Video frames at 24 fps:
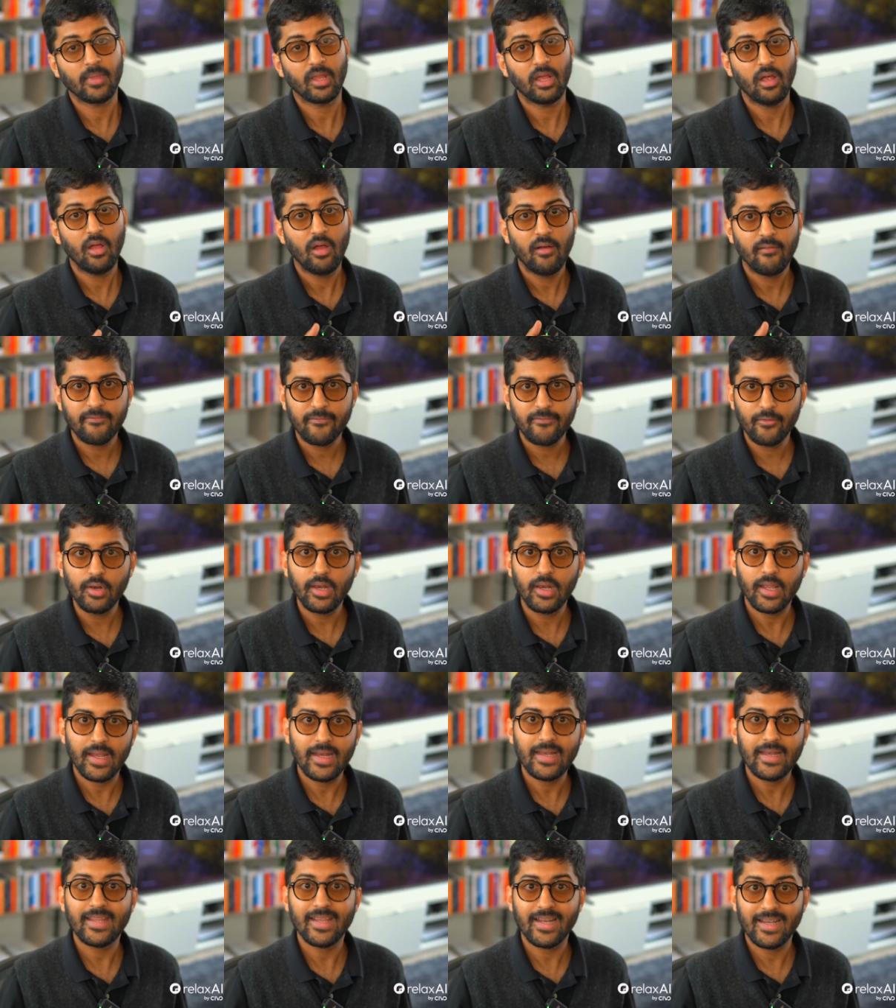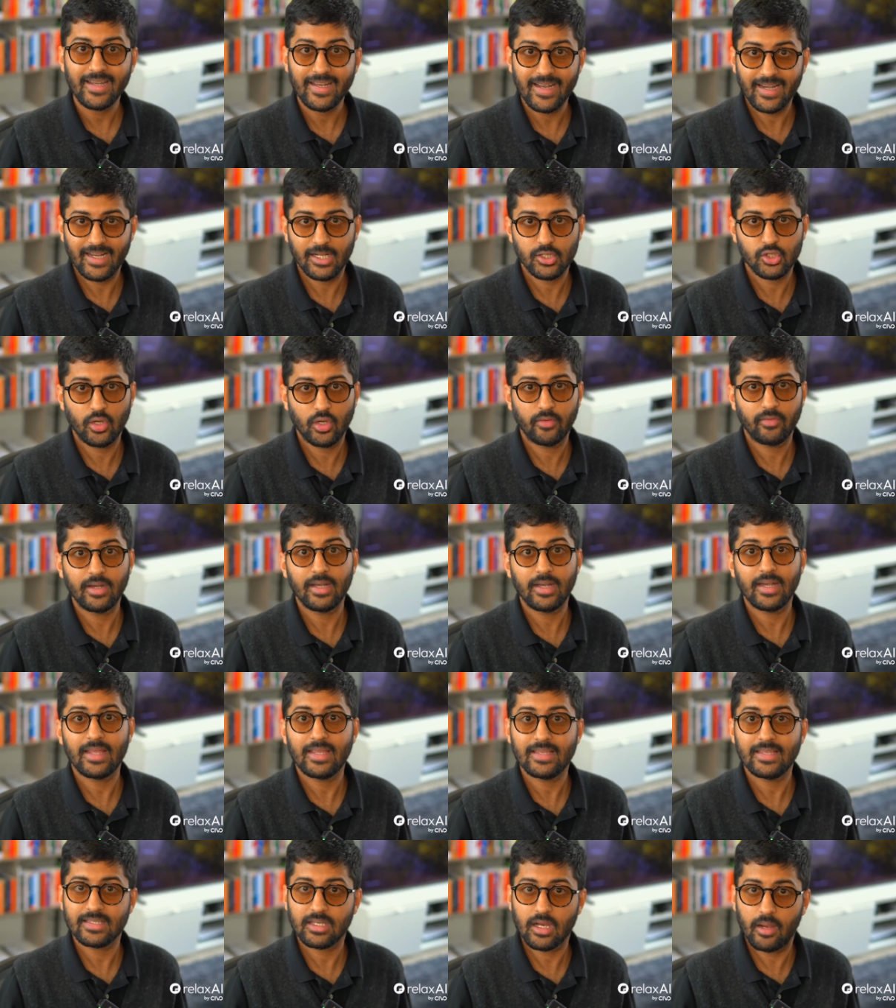Full Indian data sovereignty
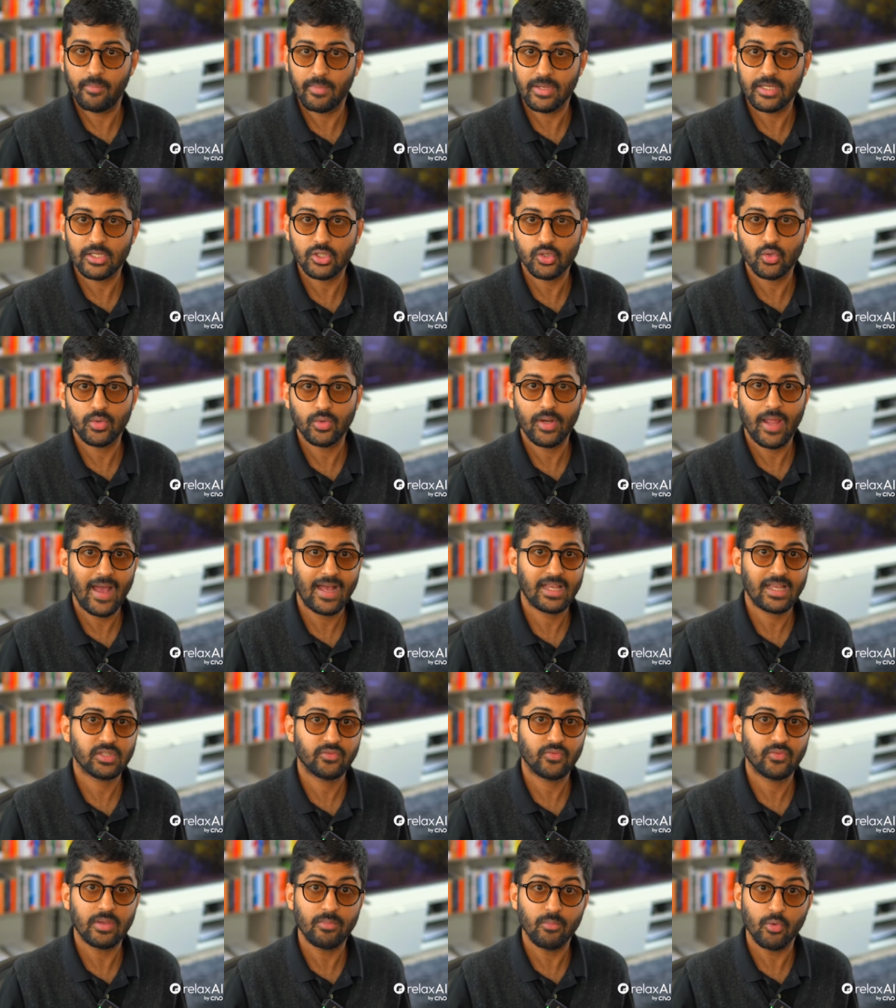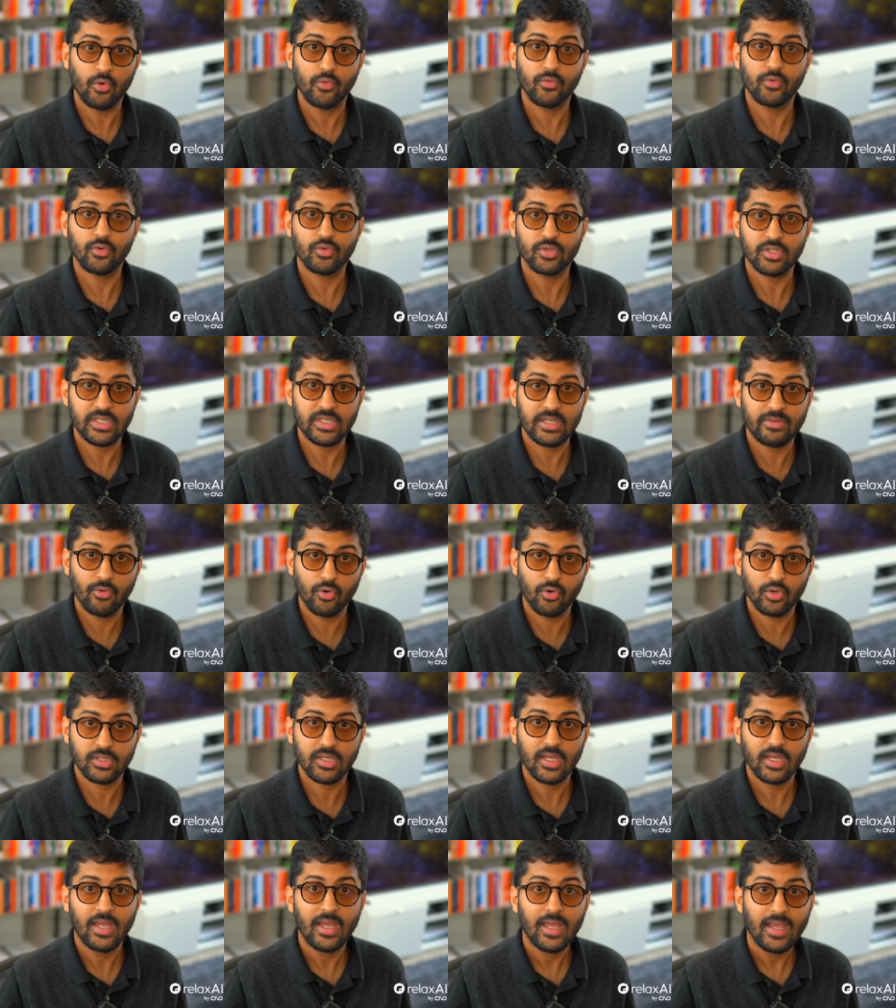is coming soon as we move to Civo's
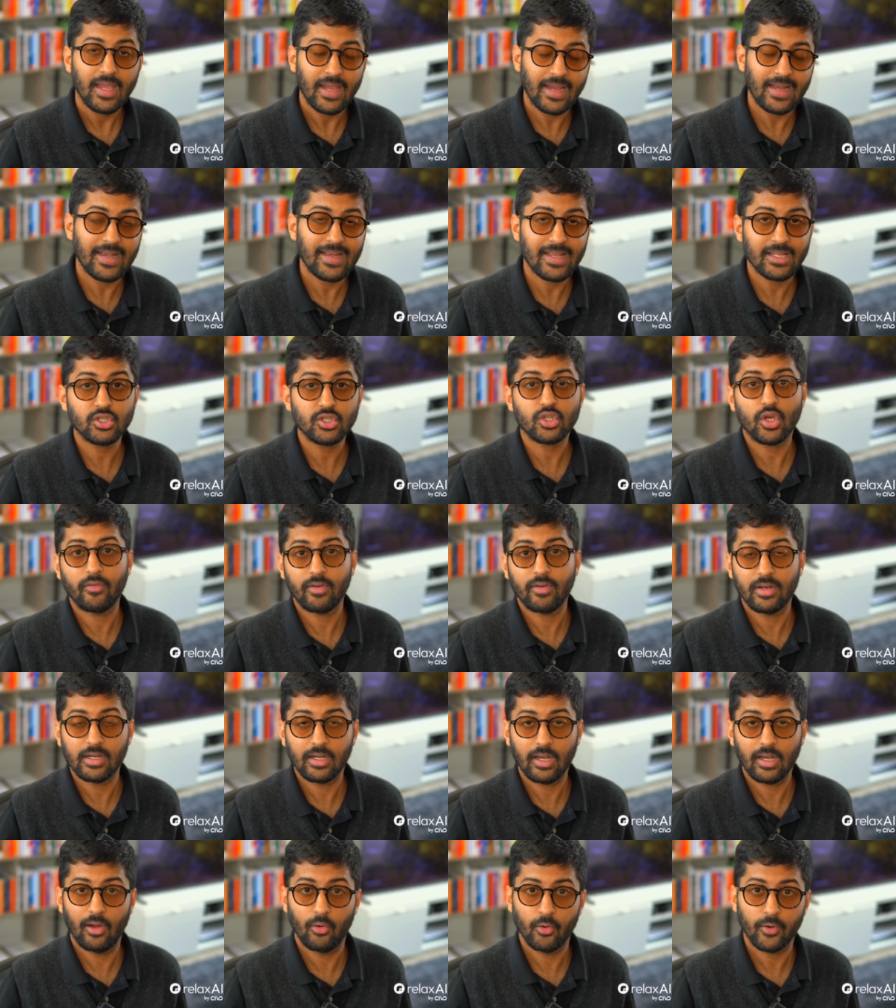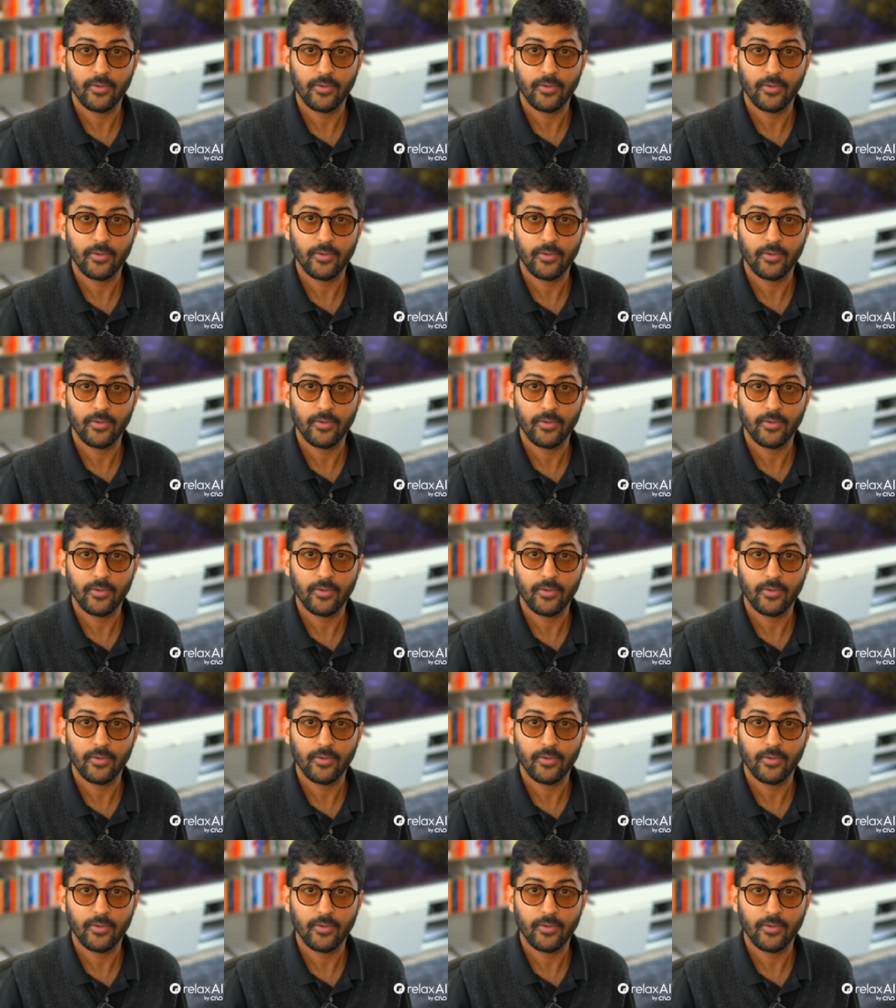Indian Sovereign Cloud.